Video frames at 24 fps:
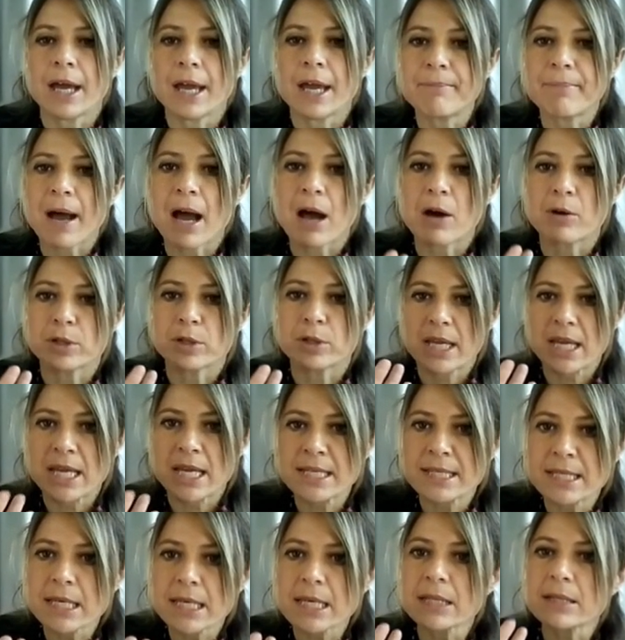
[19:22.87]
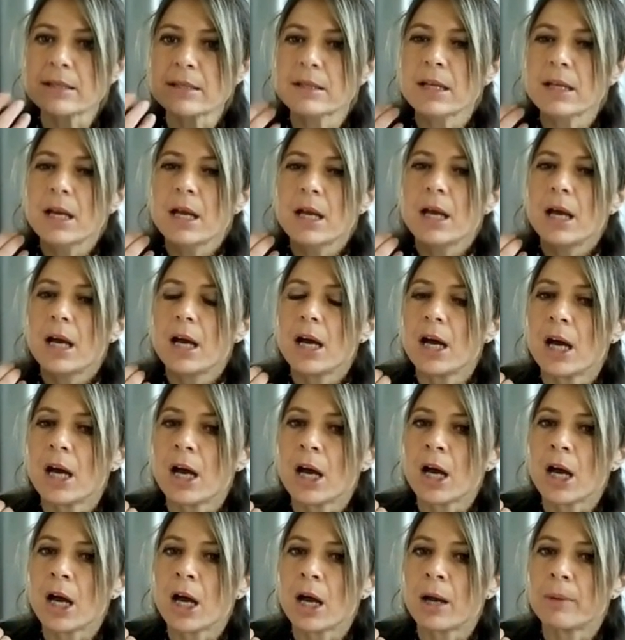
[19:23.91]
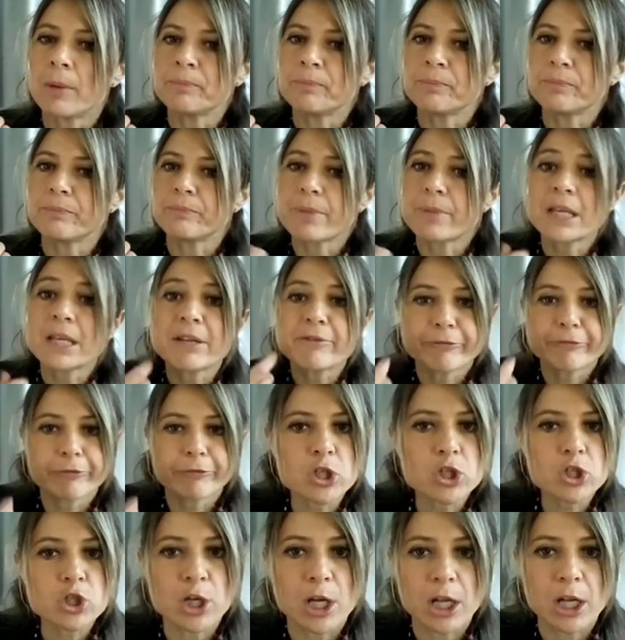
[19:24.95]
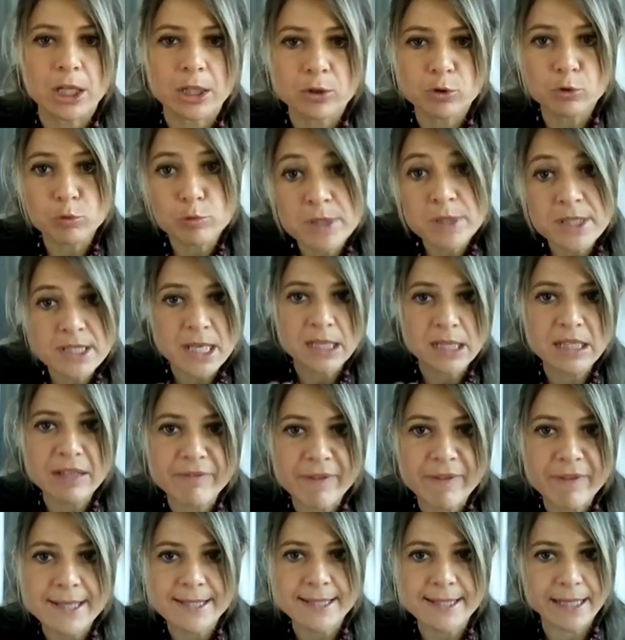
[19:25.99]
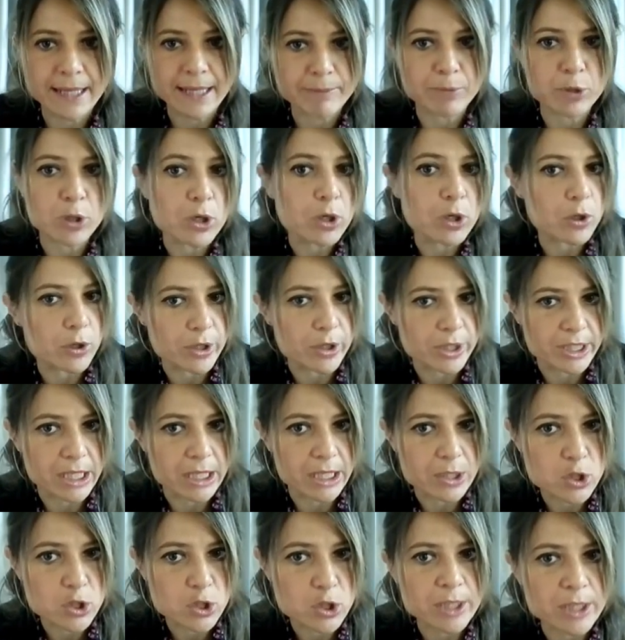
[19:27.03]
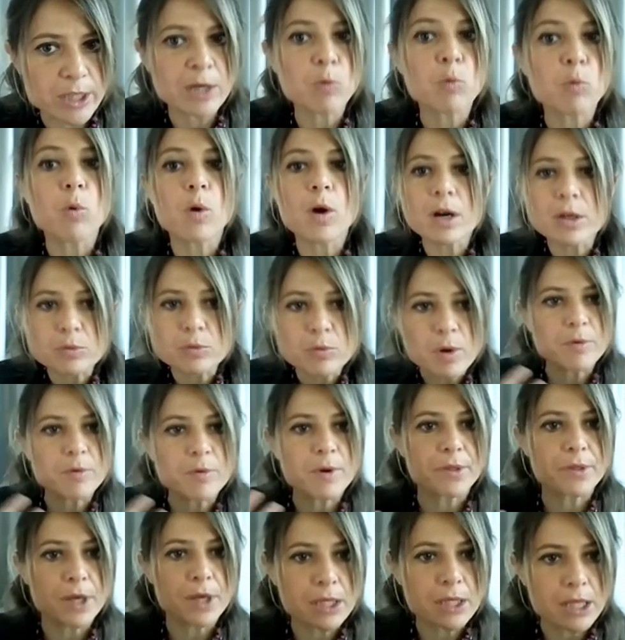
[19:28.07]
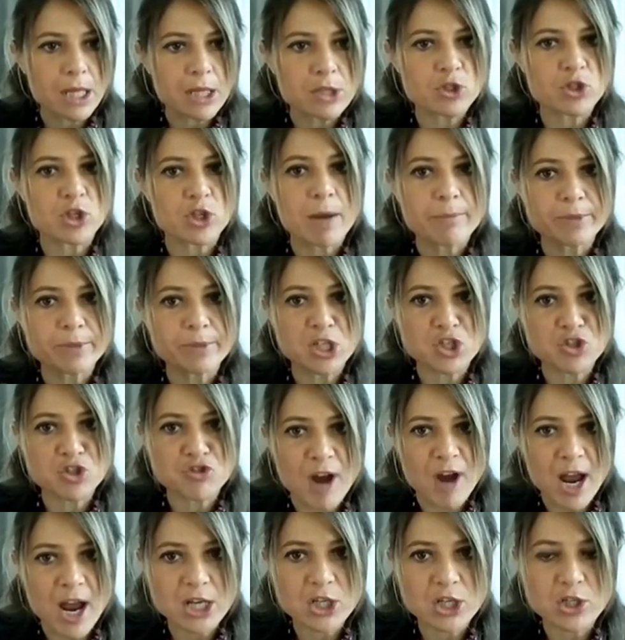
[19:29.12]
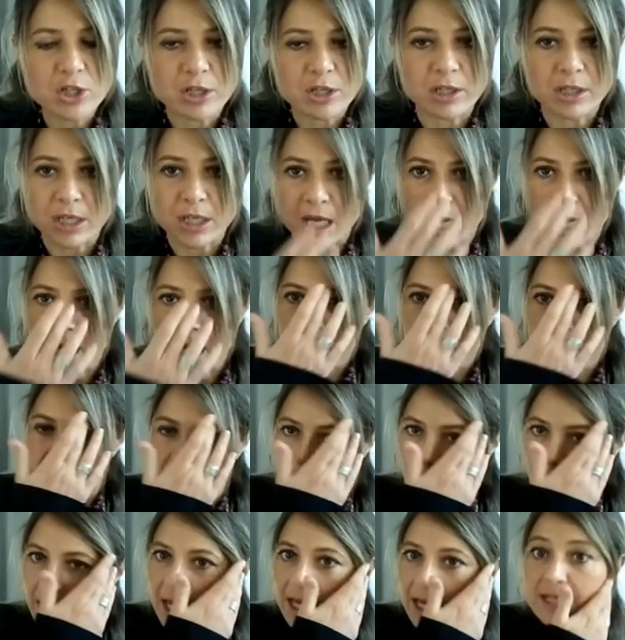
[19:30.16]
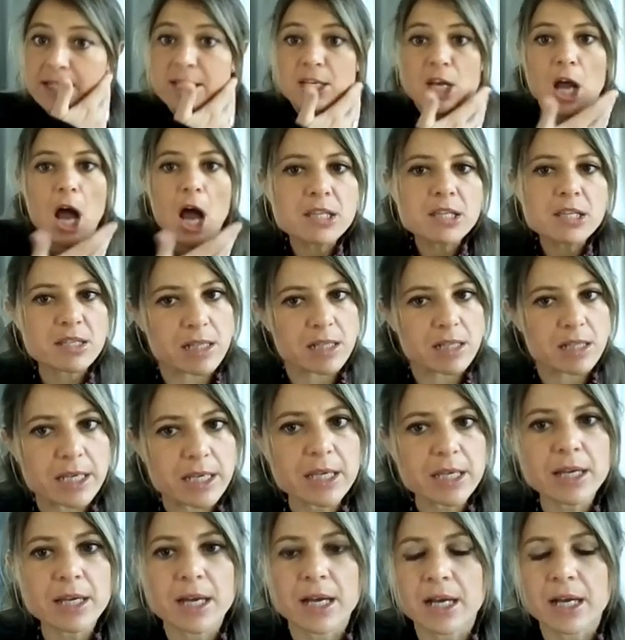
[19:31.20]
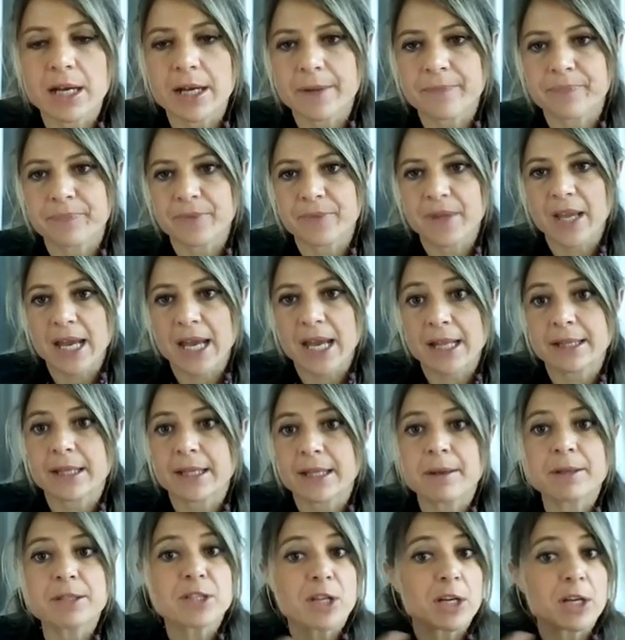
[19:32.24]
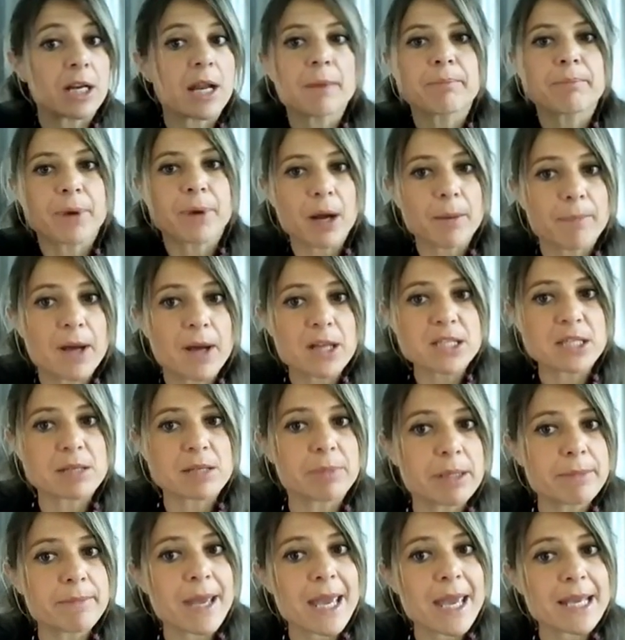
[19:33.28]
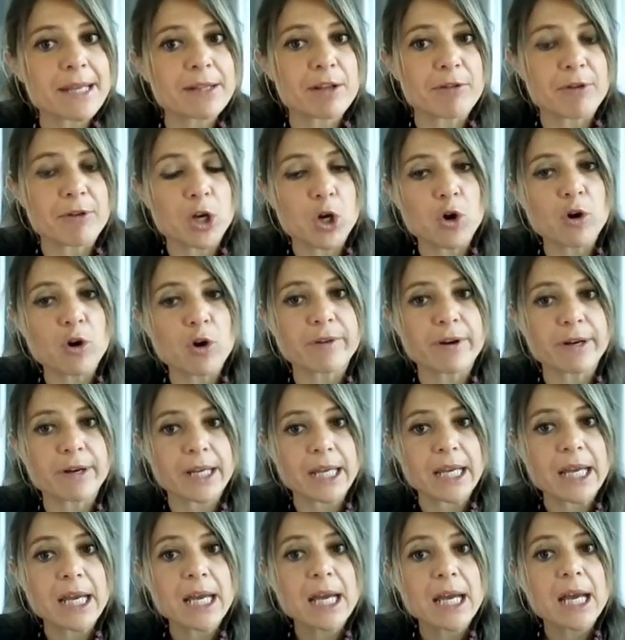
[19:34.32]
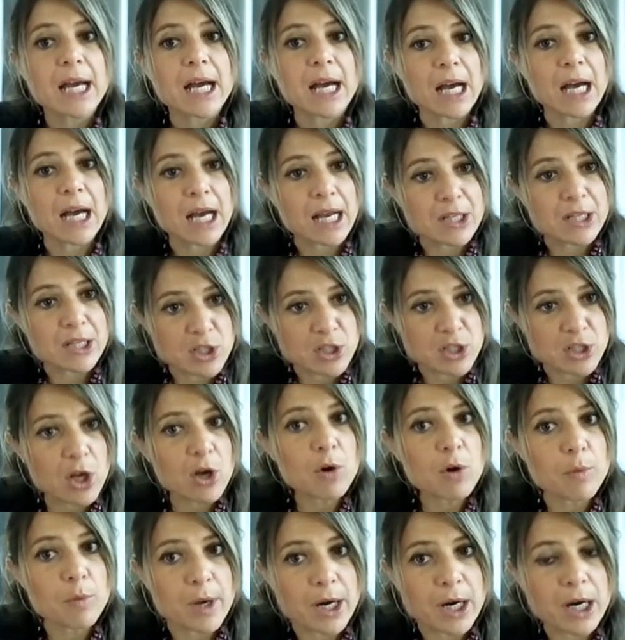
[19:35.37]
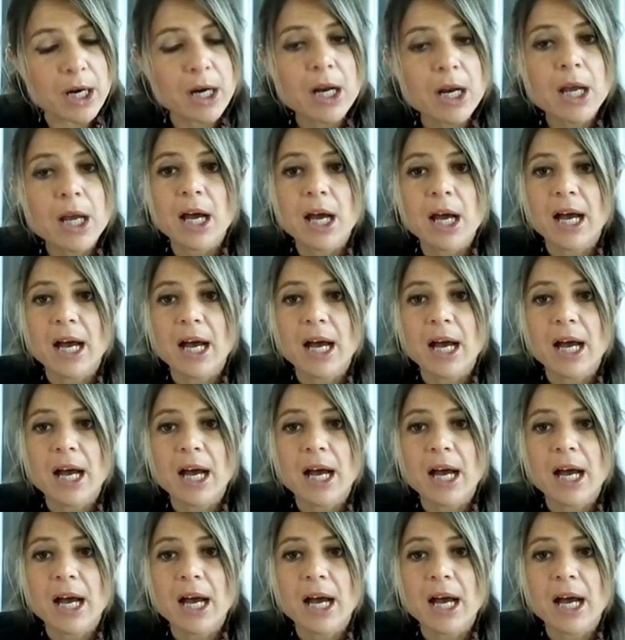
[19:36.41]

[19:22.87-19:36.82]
about is it beneficial to incentivize labor hoarding. So in a world where we think that job destruction, it's costly and it's gonna possibly make the recovery slower,